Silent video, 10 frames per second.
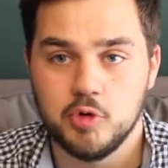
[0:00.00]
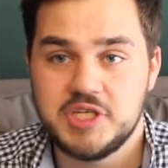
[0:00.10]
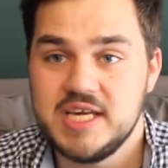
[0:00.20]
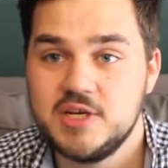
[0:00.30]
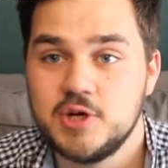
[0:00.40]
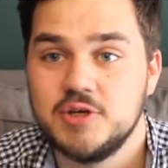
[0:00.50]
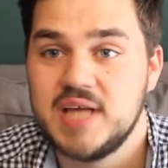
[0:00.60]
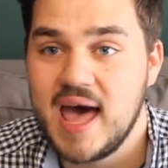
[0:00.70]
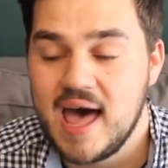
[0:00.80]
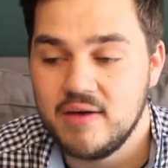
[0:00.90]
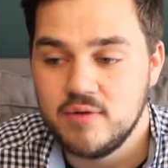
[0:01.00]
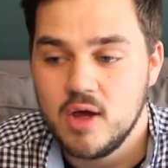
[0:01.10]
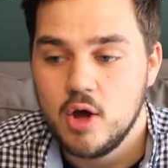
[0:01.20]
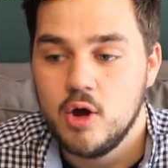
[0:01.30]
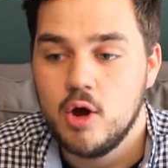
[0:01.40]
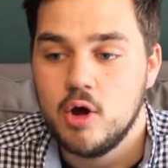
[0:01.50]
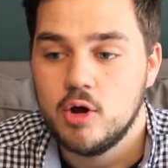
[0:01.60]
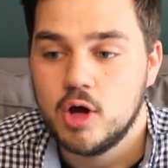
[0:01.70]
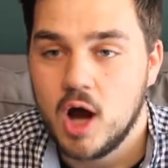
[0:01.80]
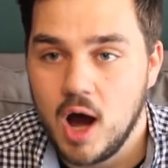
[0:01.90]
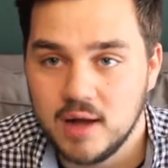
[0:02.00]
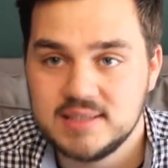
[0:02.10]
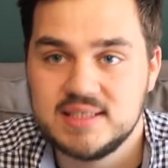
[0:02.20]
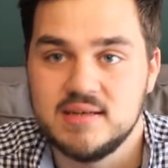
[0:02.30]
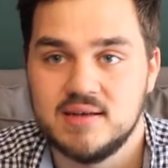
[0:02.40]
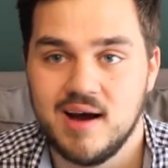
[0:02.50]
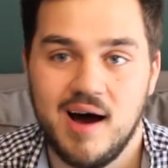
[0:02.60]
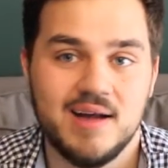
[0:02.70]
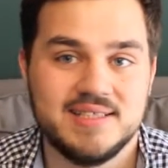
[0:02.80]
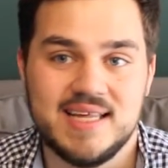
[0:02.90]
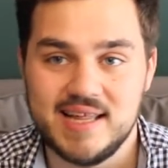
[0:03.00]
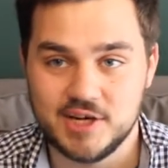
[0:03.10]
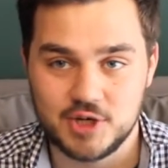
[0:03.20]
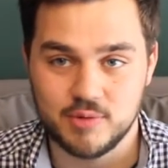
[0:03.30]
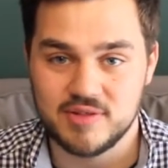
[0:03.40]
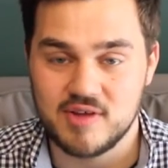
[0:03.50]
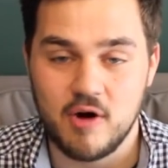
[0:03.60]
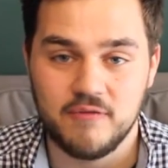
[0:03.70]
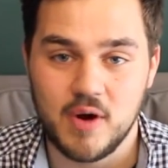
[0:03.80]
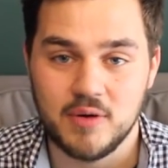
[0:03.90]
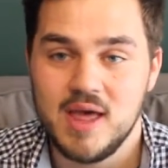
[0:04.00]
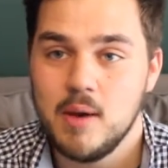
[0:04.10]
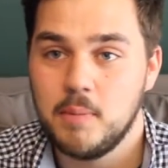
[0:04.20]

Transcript: teachers have constant issue with cell phone.